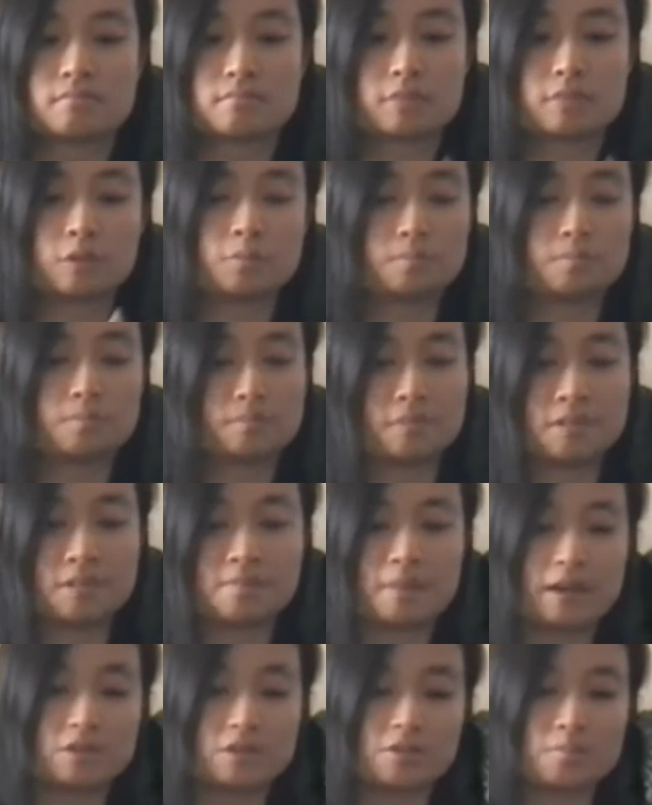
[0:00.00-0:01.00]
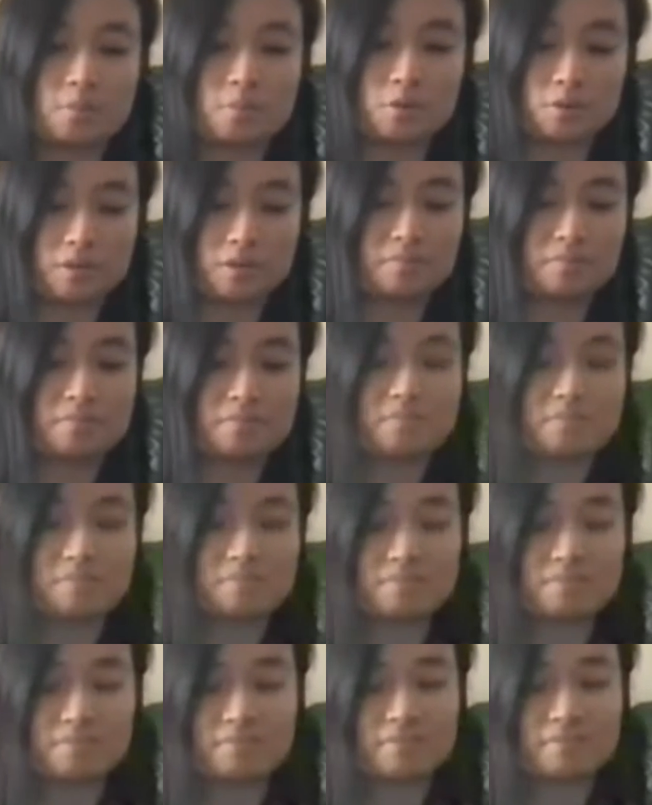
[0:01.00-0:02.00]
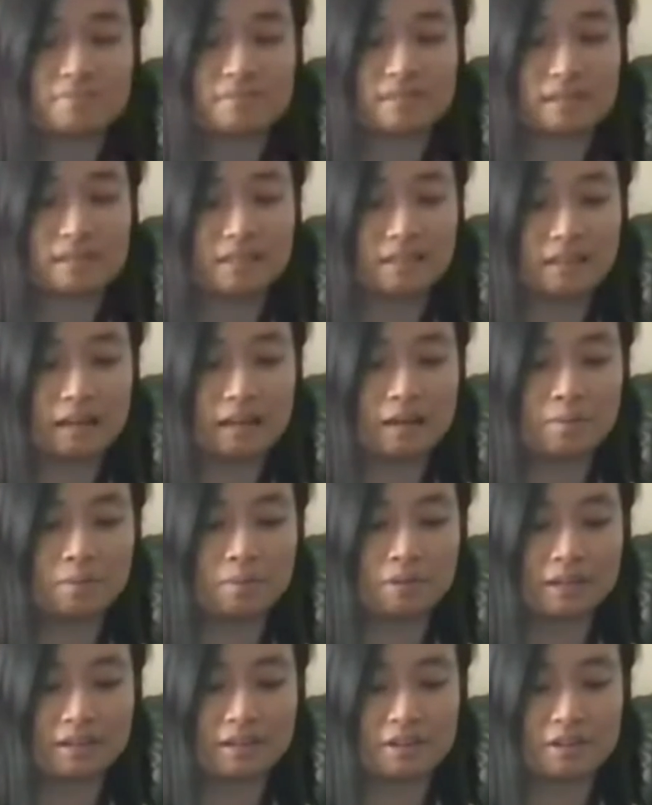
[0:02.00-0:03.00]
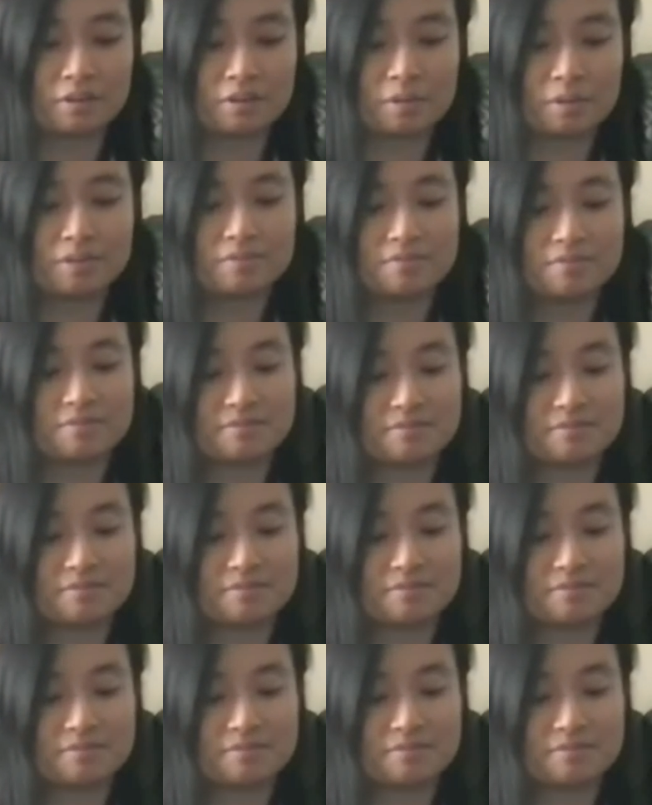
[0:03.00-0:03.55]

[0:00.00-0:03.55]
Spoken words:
oh, this match is broken. I will get another one.